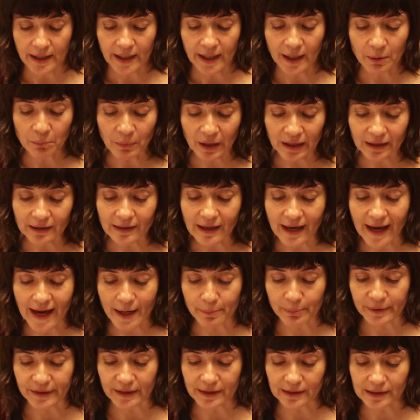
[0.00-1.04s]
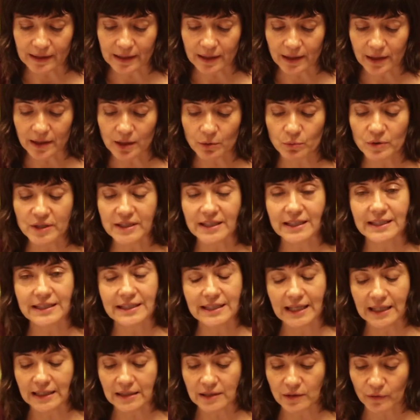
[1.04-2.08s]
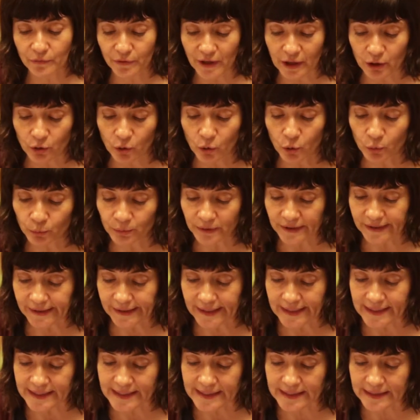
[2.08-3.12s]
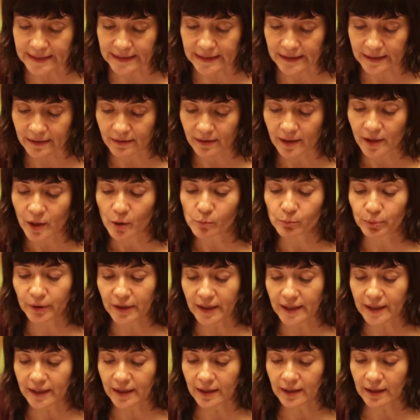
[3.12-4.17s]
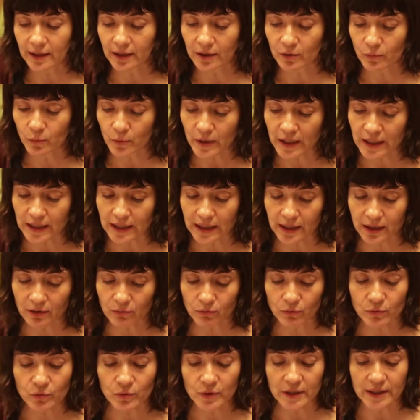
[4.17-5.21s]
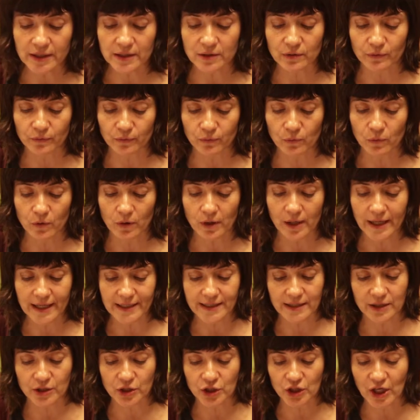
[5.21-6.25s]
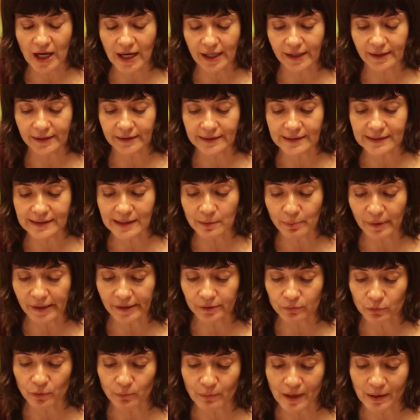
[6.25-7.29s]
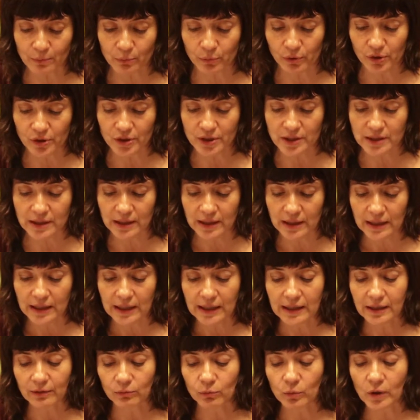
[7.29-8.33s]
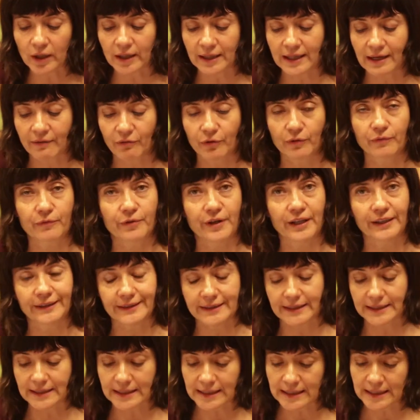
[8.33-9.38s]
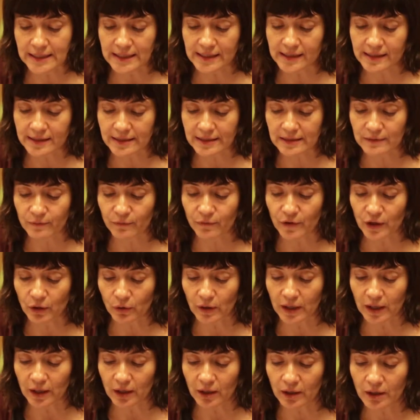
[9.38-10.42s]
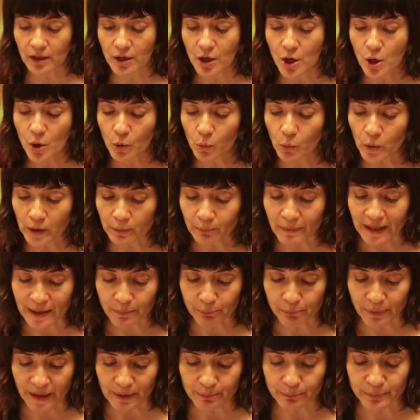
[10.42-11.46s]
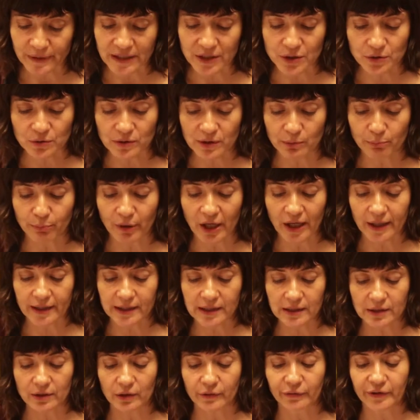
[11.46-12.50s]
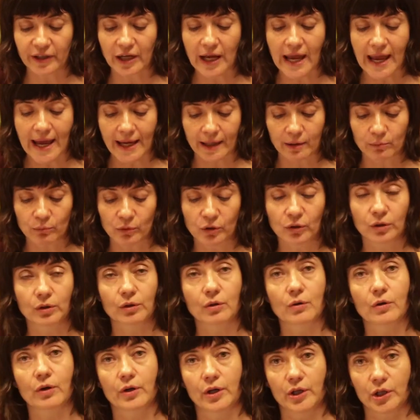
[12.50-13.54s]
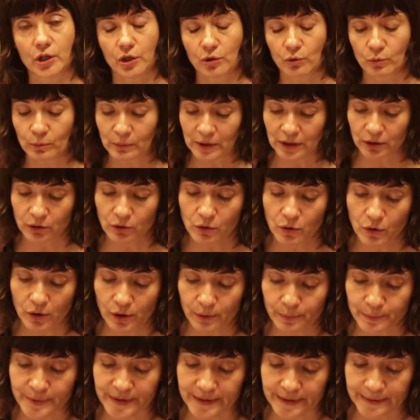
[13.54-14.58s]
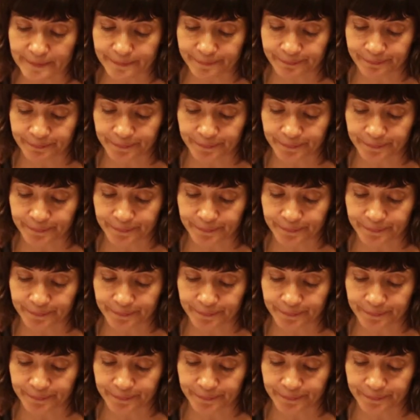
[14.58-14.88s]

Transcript: Amid the apathy, there was a sense of unhomeliness. Playing in the weedy ruins of war as a child, Sebald remembers that one never felt at ease, fearing one might bump into the body of an animal or a human corpse.